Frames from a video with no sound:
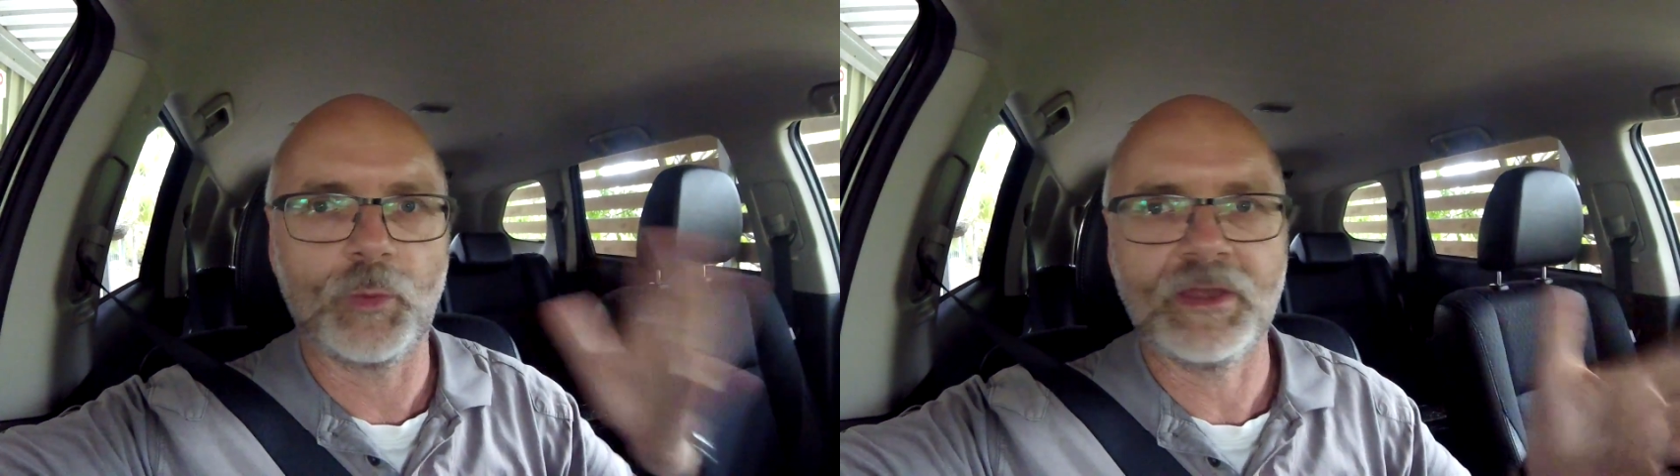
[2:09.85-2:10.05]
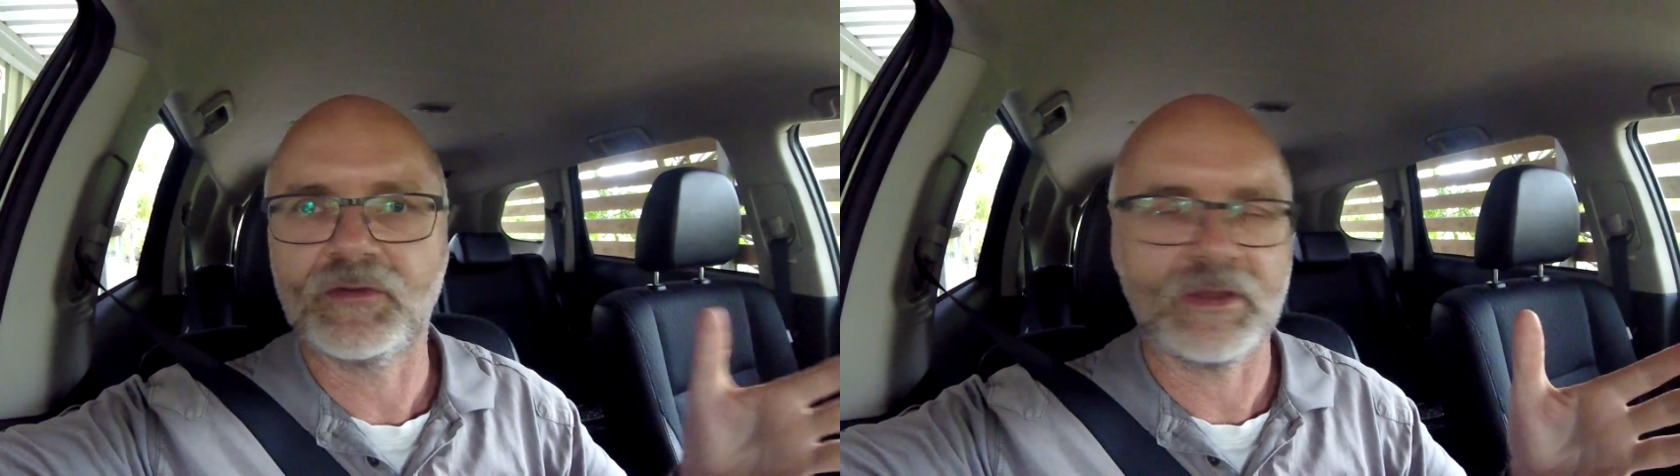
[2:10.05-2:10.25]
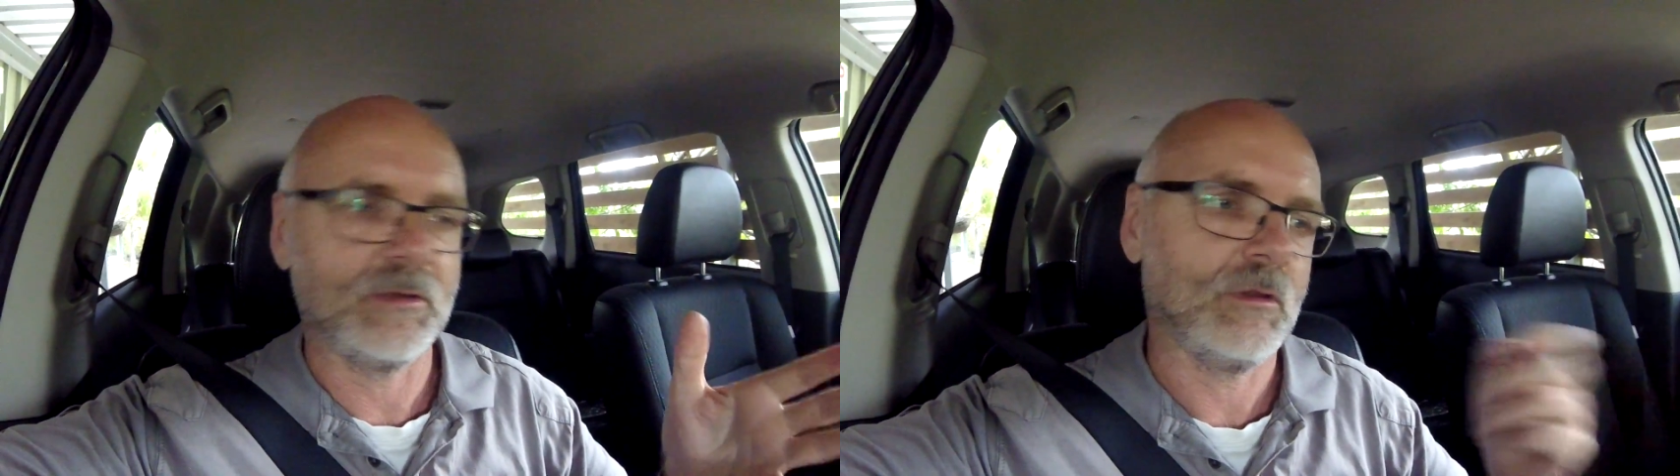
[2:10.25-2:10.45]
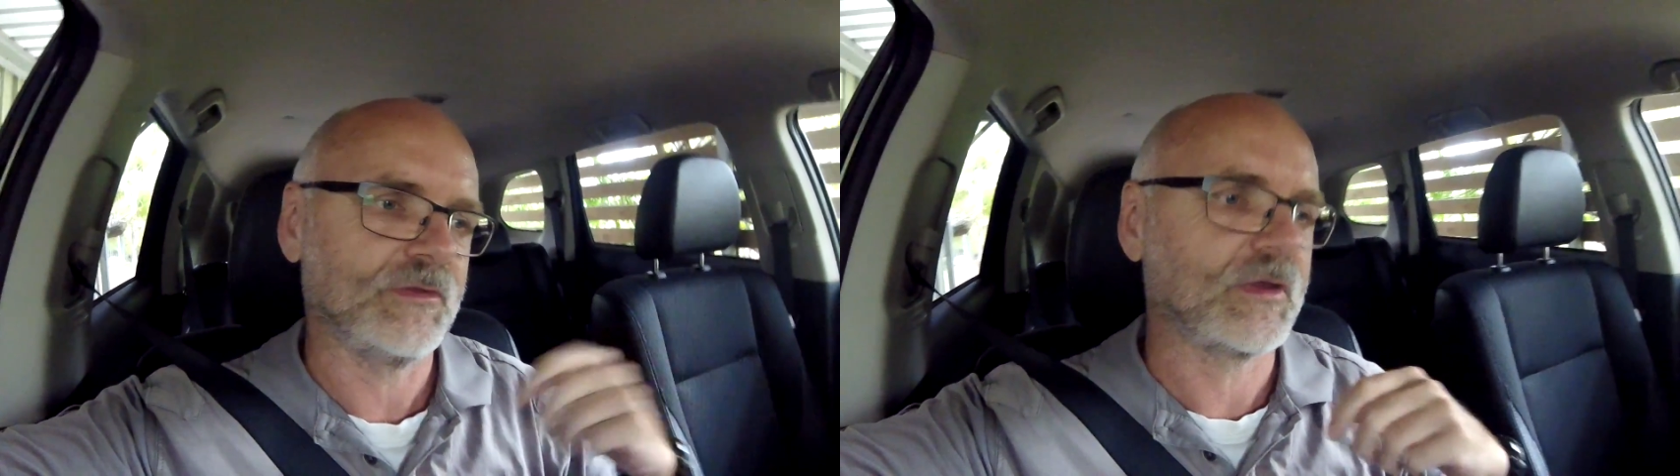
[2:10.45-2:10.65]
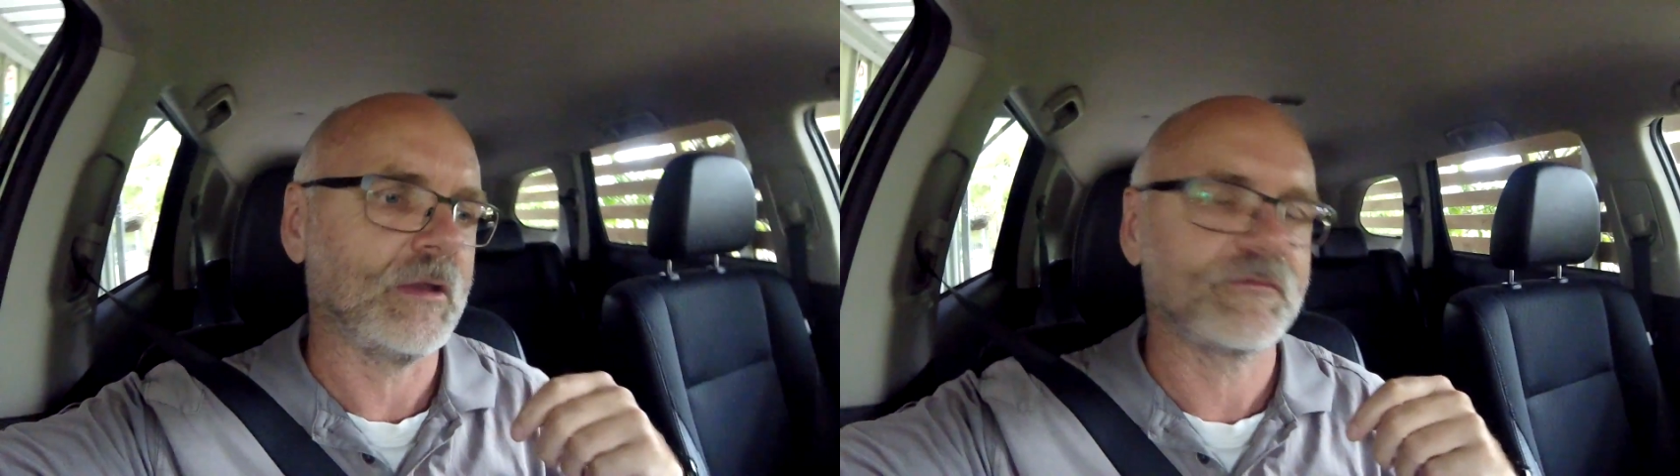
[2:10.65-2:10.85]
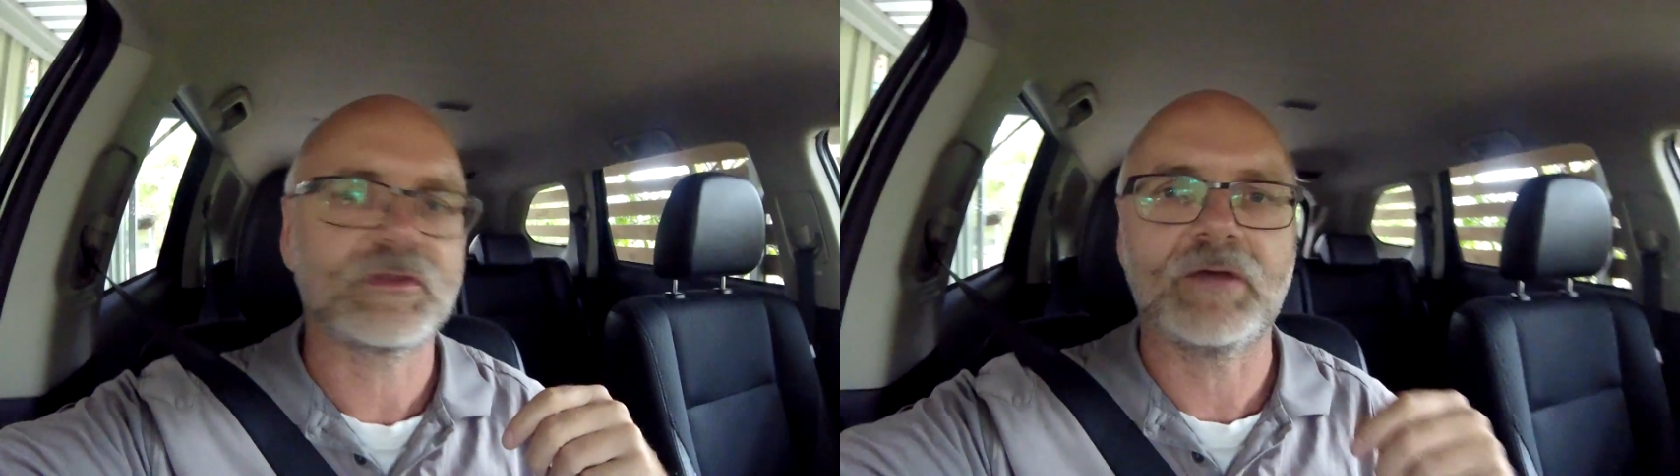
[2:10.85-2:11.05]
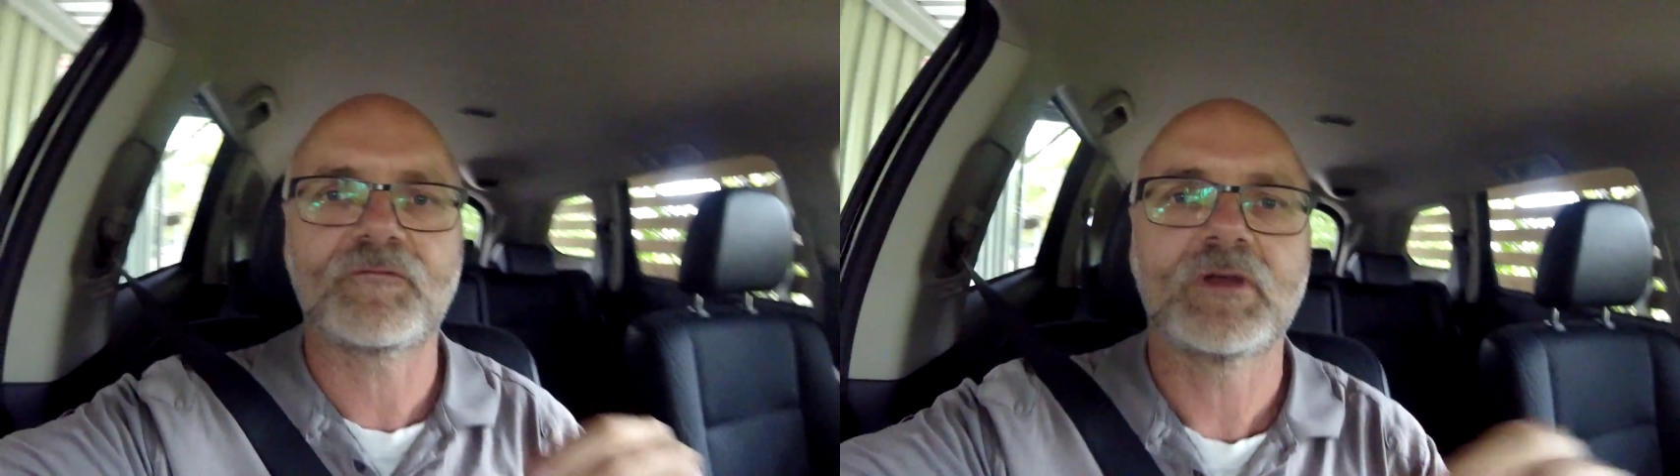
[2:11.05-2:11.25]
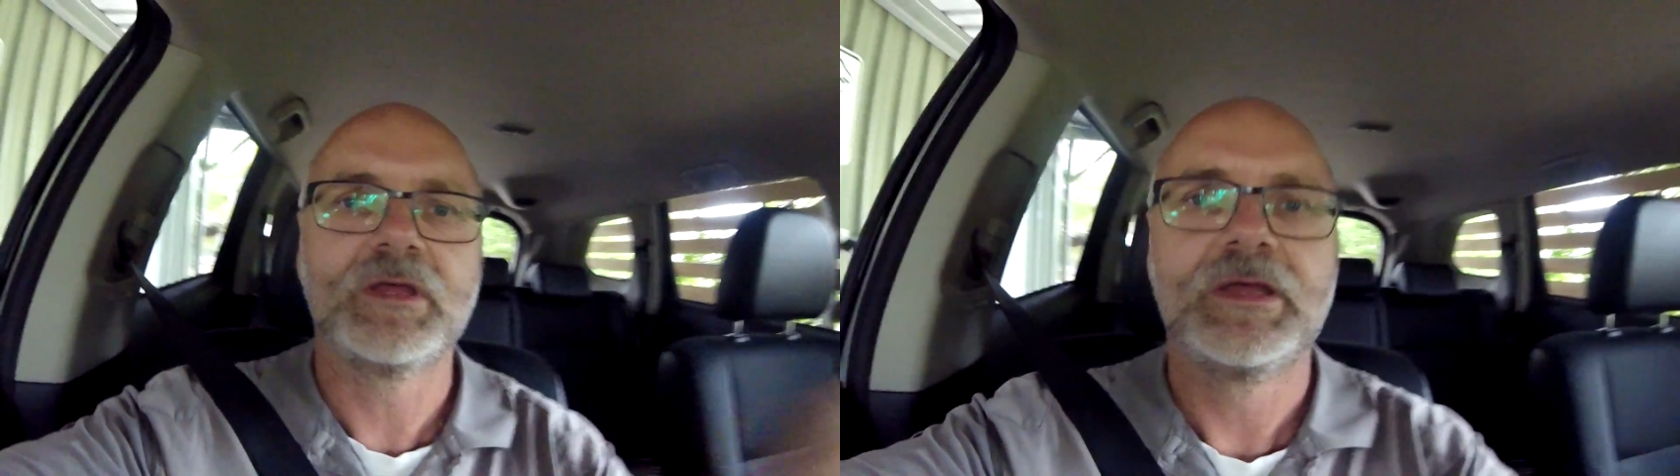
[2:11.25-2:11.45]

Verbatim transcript: wind and all this kind of stuff.